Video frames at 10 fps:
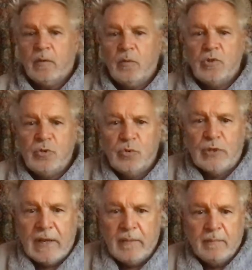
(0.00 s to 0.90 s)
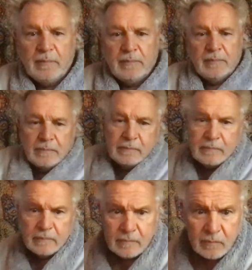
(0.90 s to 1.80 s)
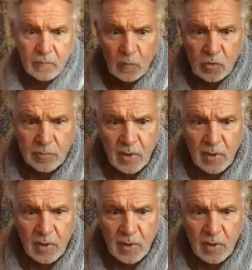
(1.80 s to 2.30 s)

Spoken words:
What's your name? What's